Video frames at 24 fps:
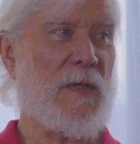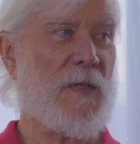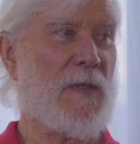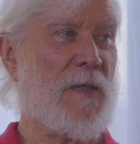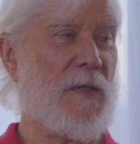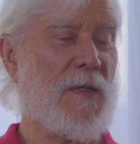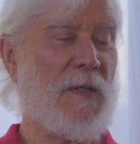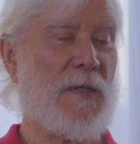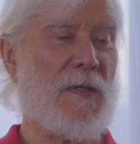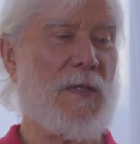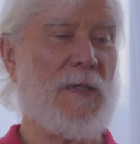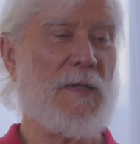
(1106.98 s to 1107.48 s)
He
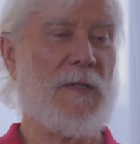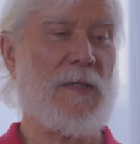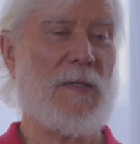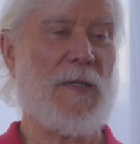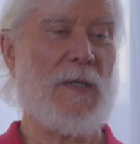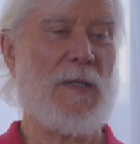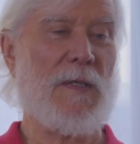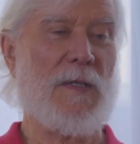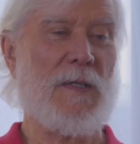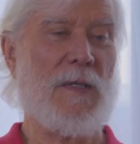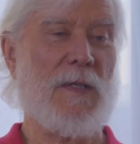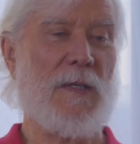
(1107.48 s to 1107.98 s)
did. He
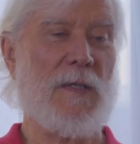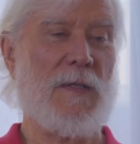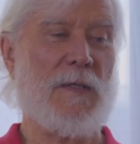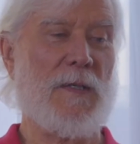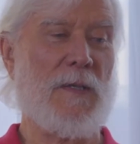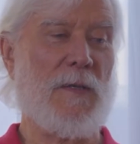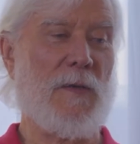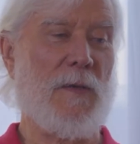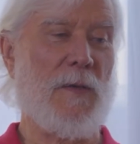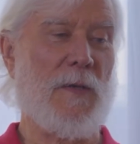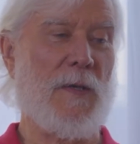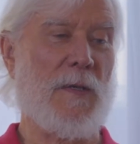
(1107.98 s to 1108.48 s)
said,
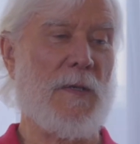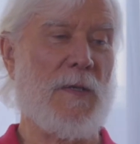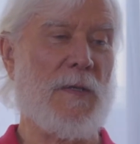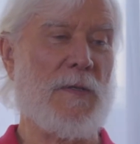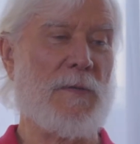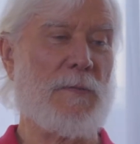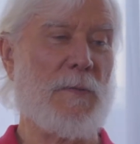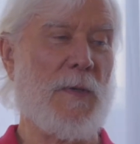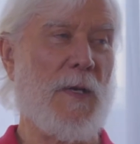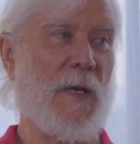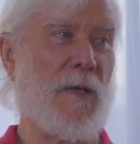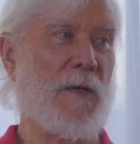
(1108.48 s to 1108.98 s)
that
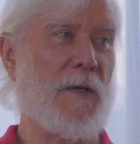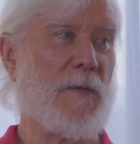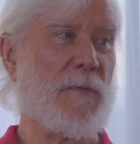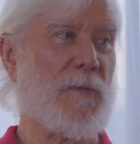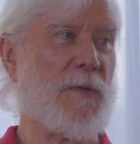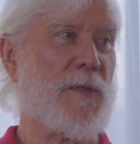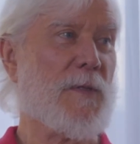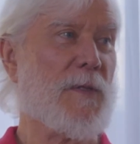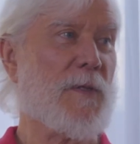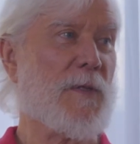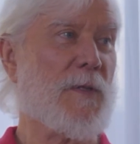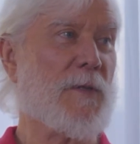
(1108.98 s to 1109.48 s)
this reality
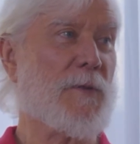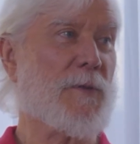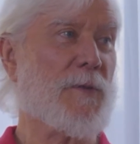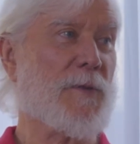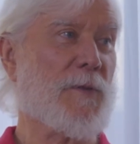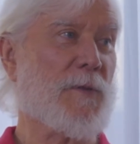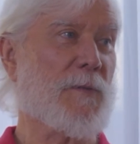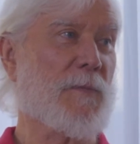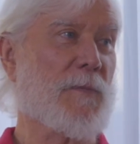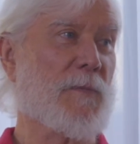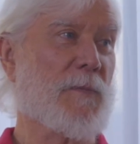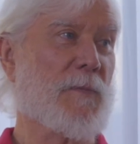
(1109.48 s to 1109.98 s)
was an illusion.